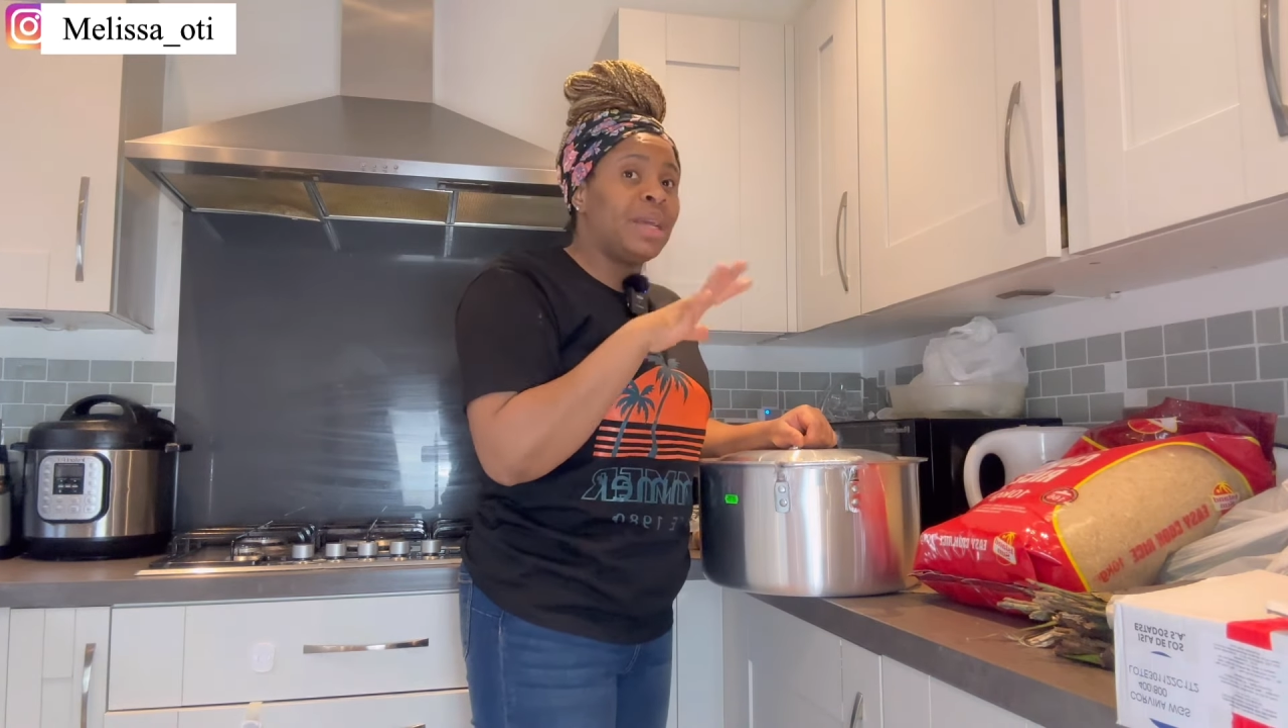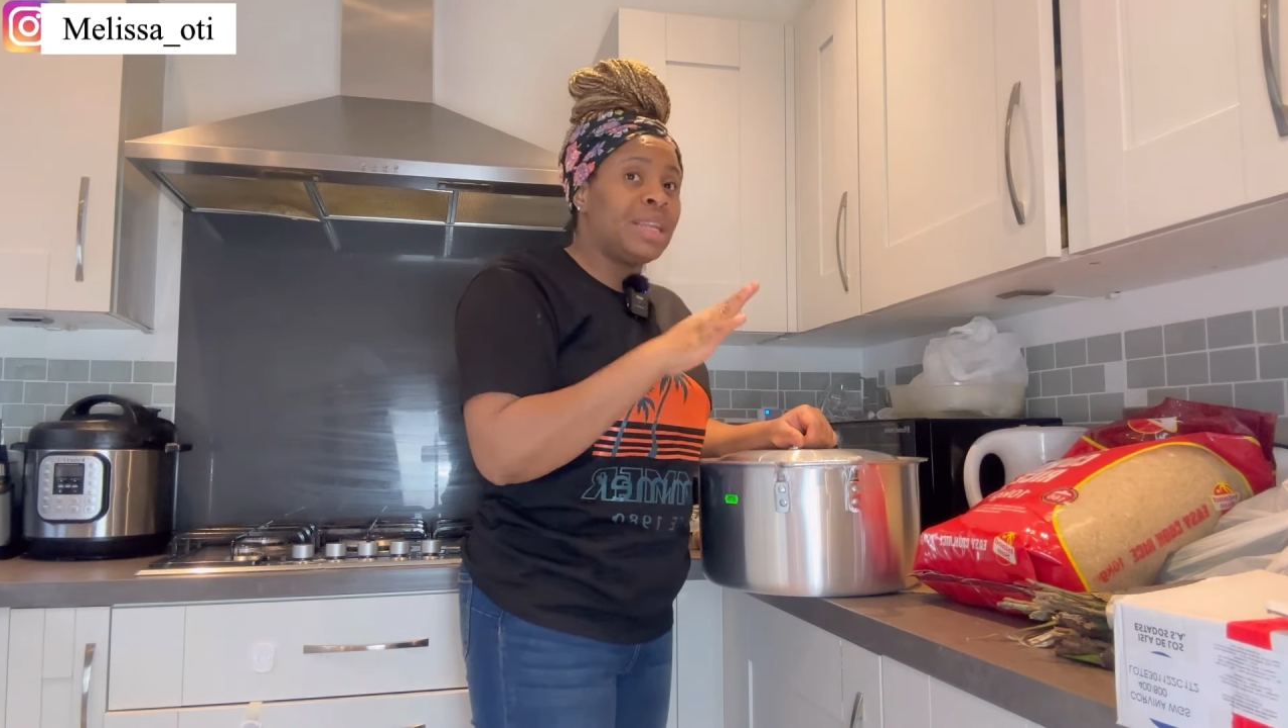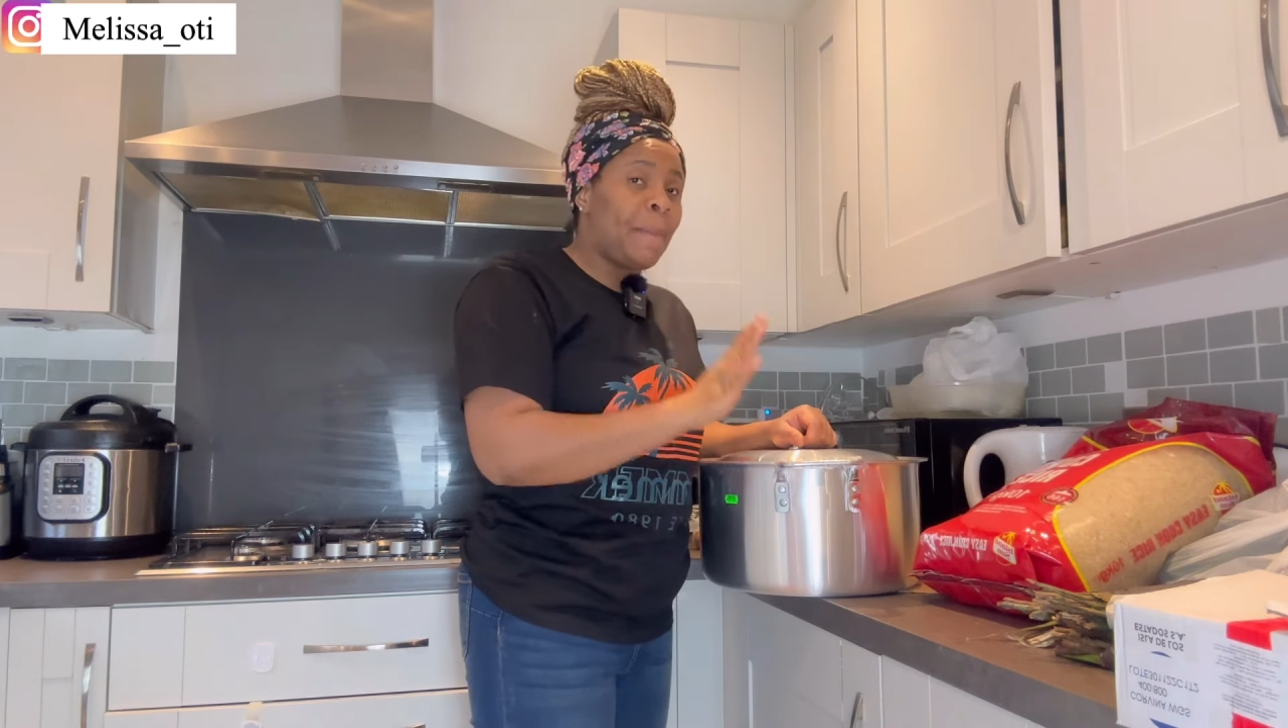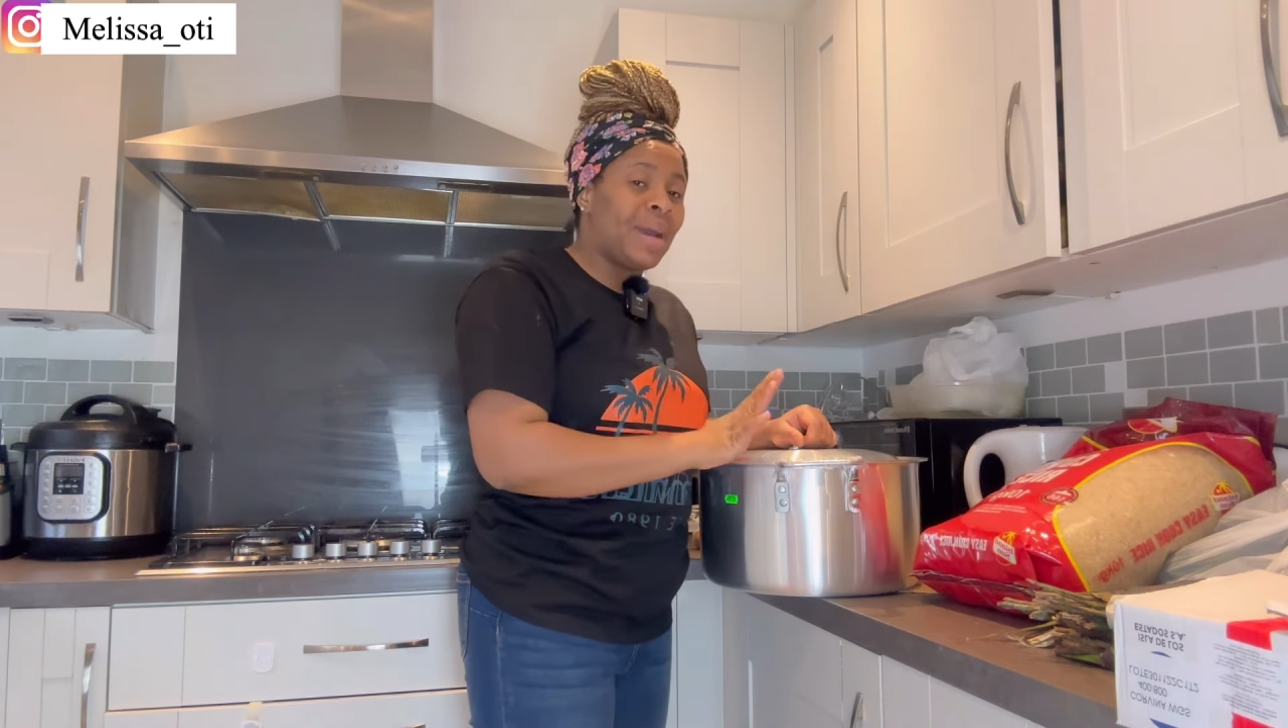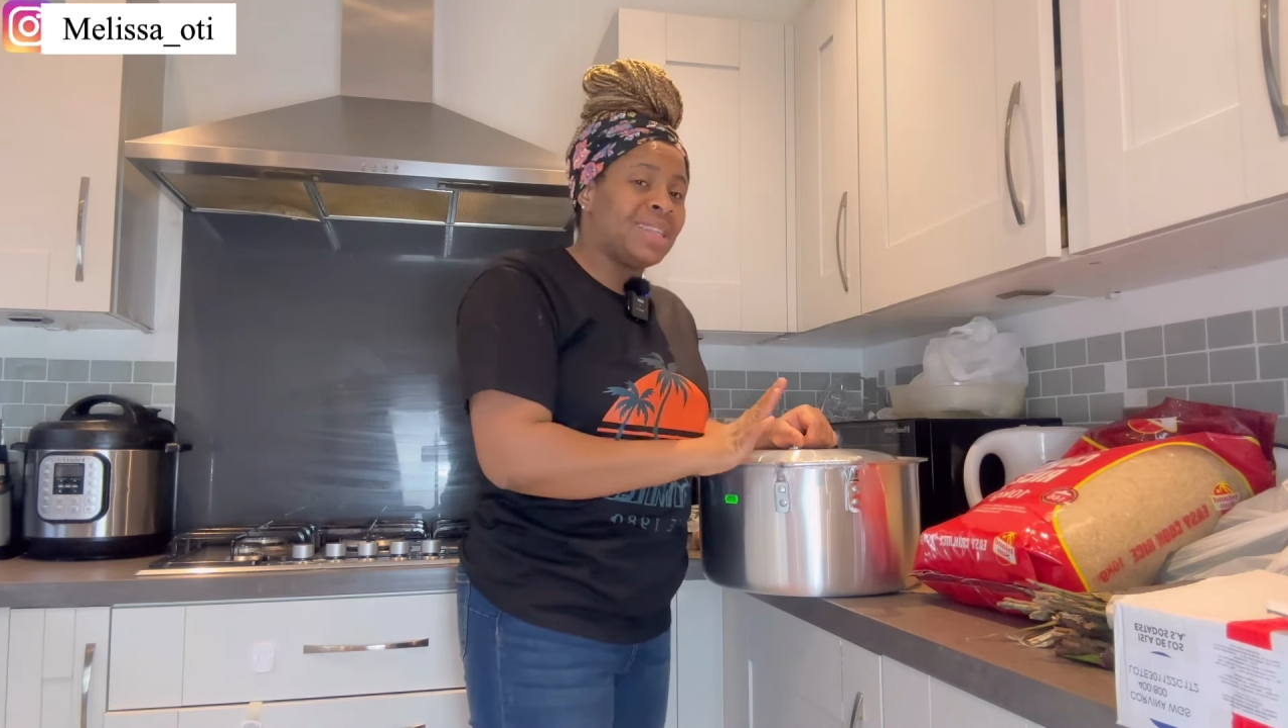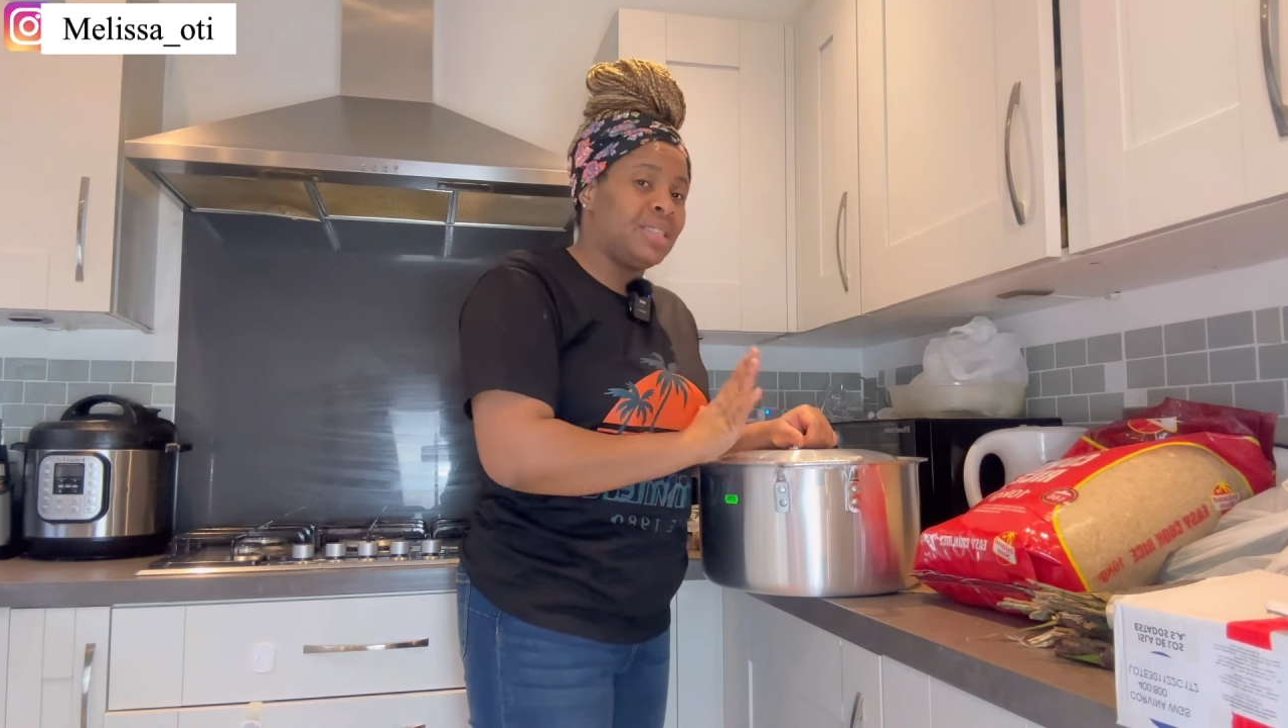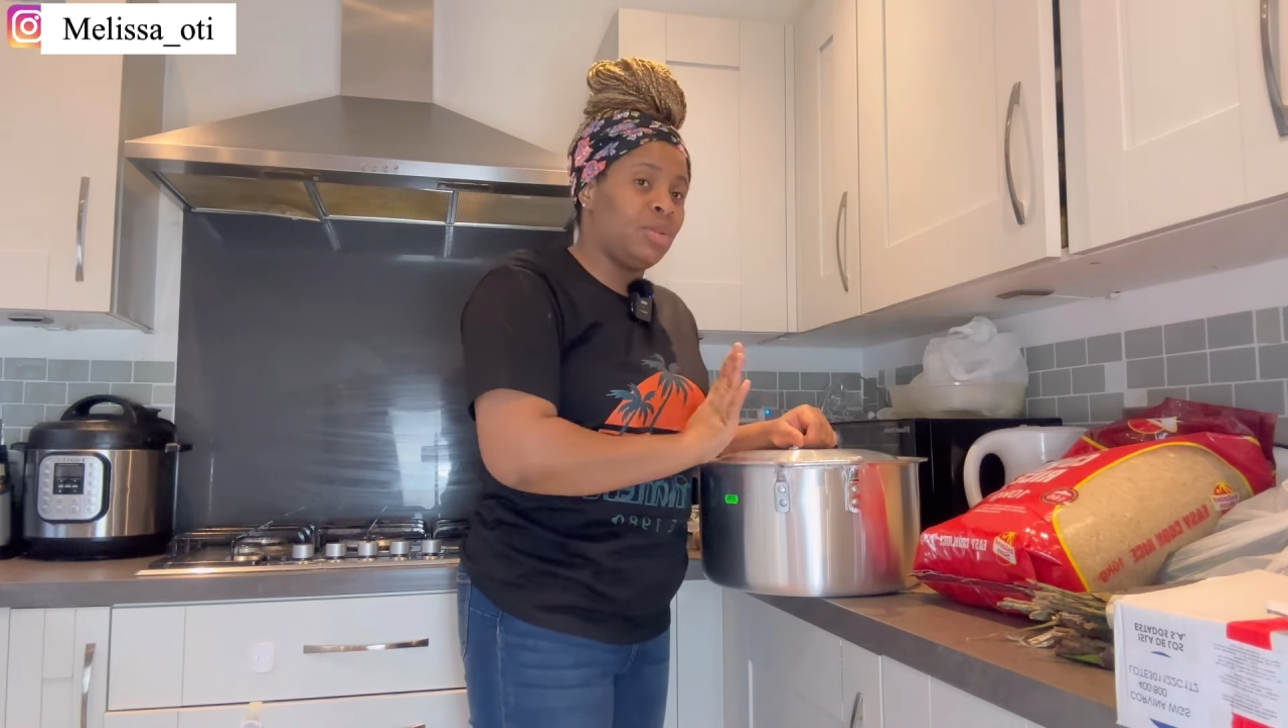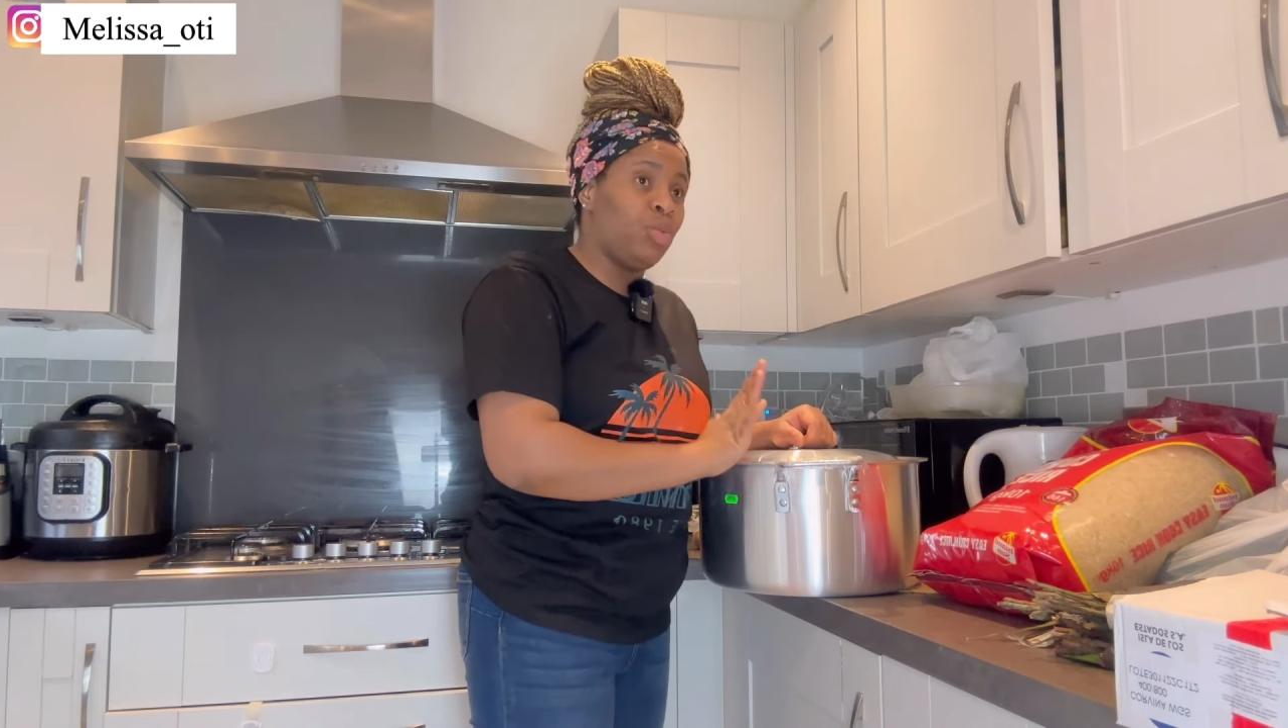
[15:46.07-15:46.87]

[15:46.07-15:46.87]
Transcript: birthday party